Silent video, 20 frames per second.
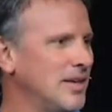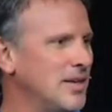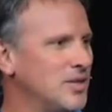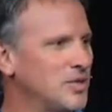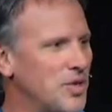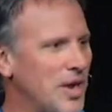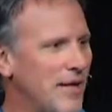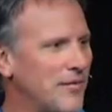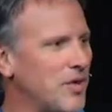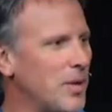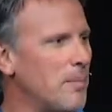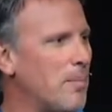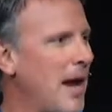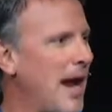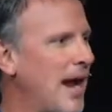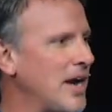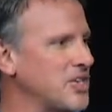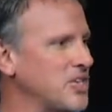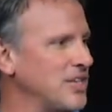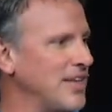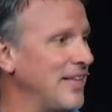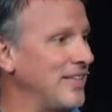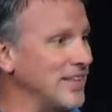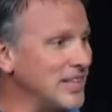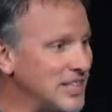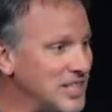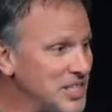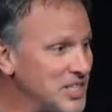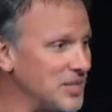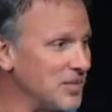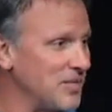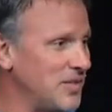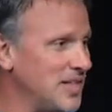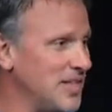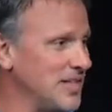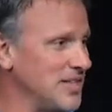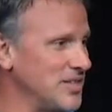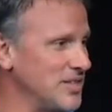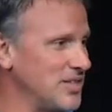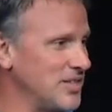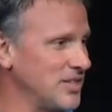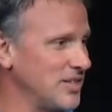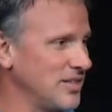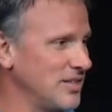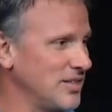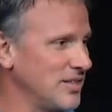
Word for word: to have compassion on the least of these.